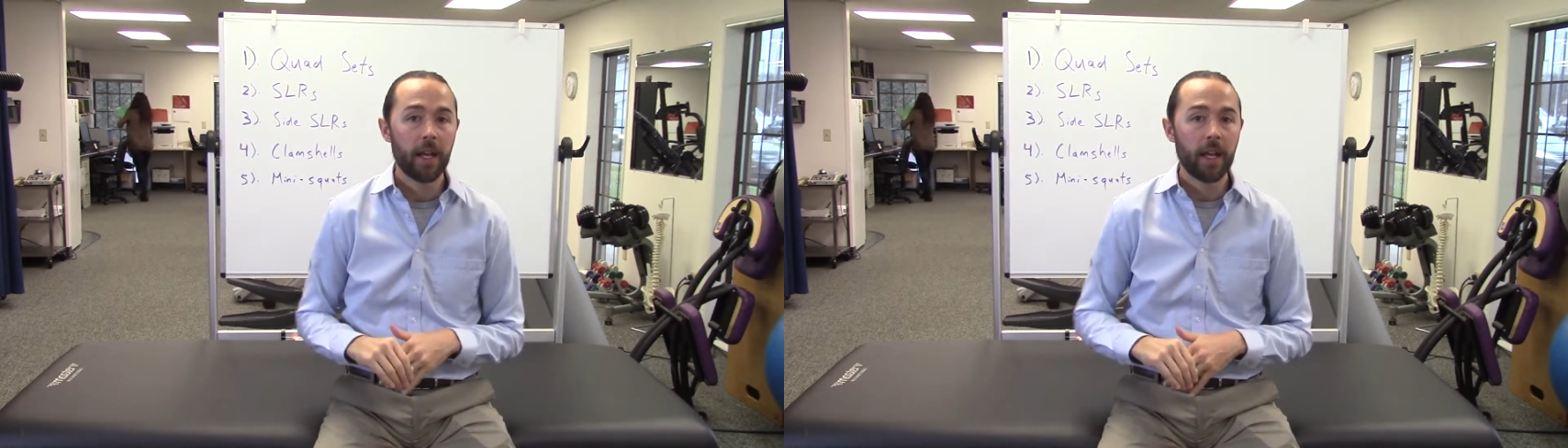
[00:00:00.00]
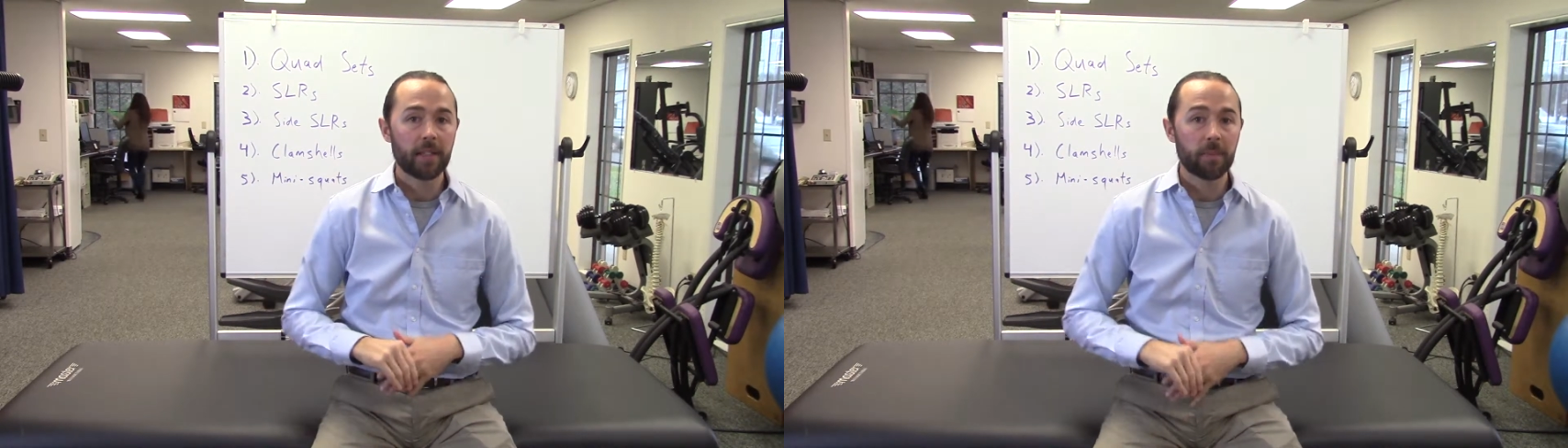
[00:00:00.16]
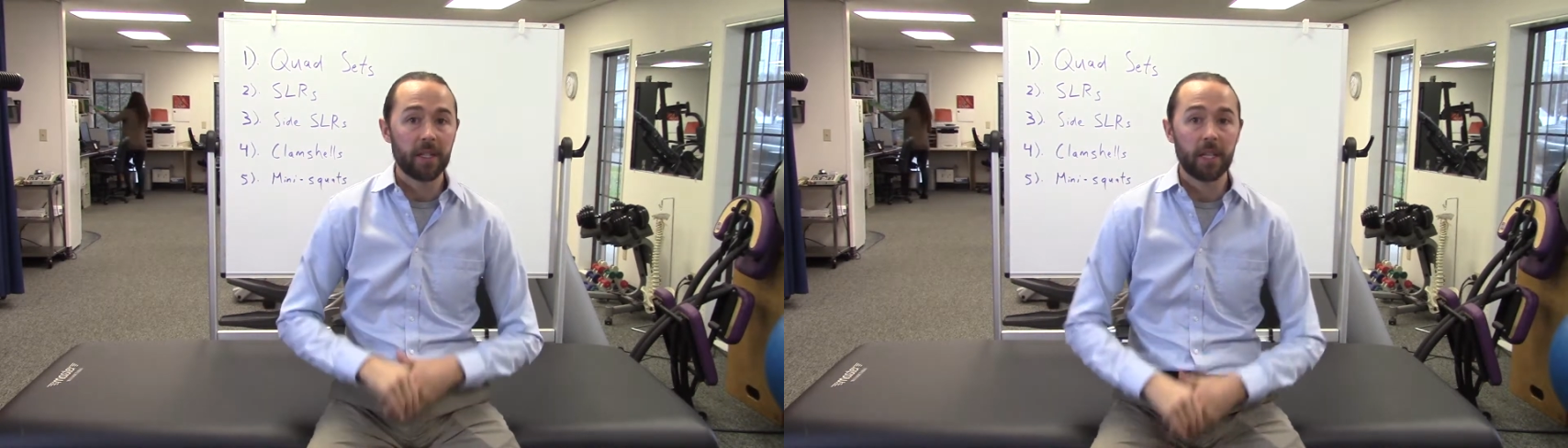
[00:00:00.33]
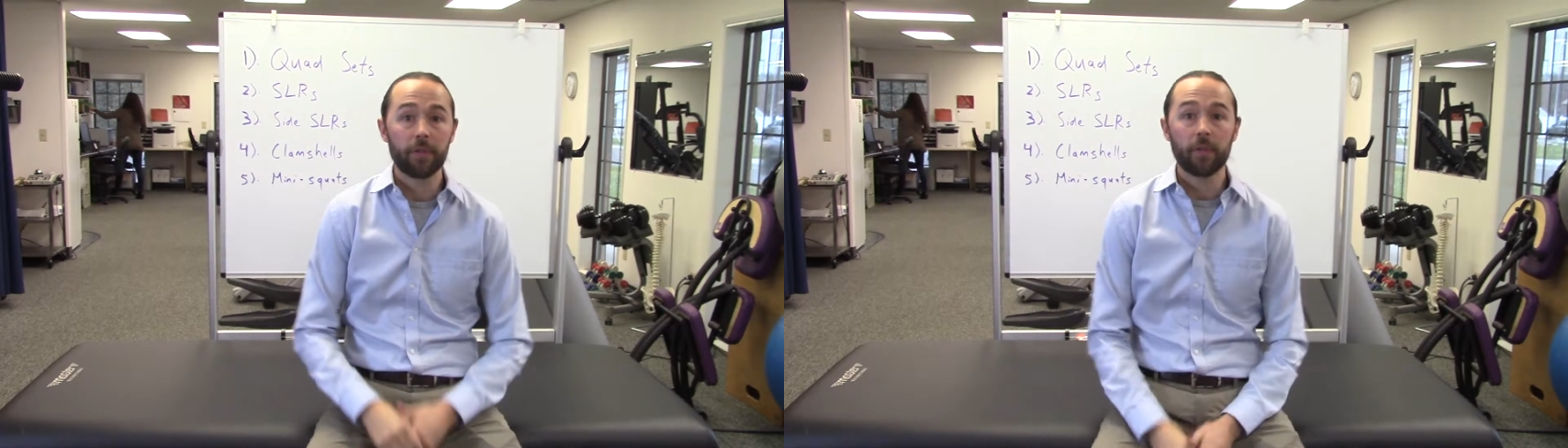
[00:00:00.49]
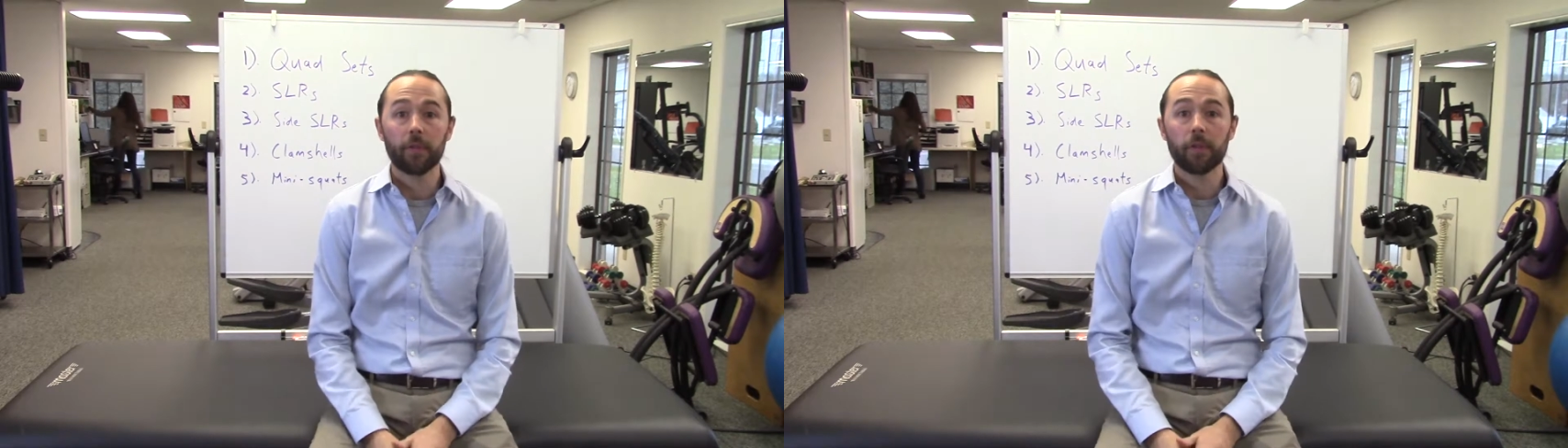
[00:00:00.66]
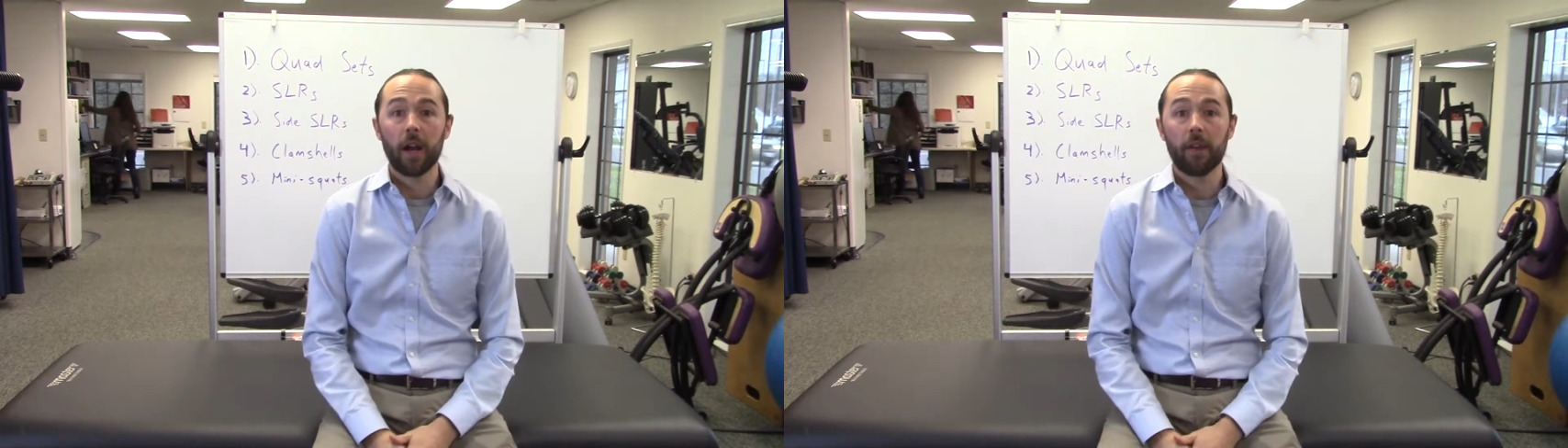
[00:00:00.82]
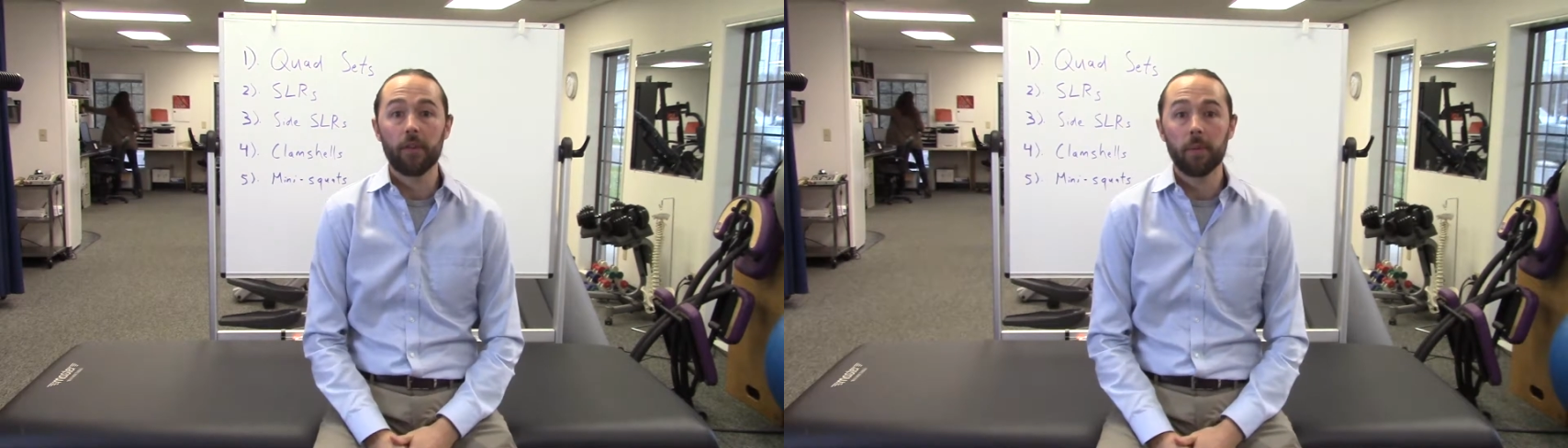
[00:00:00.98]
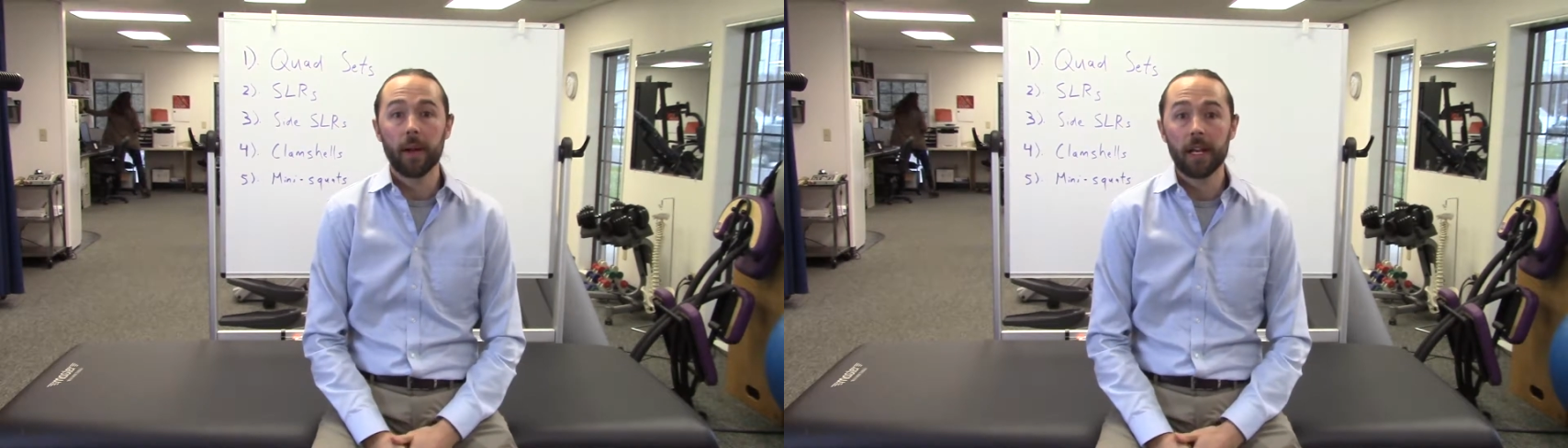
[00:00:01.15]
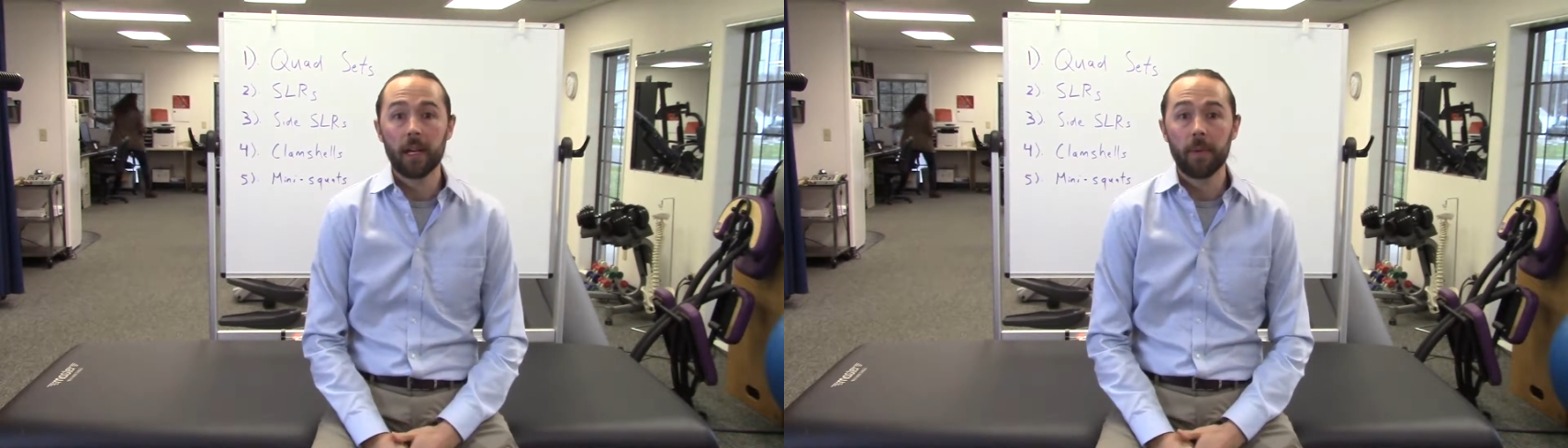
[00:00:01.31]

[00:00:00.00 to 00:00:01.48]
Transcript: It's going to be different for everybody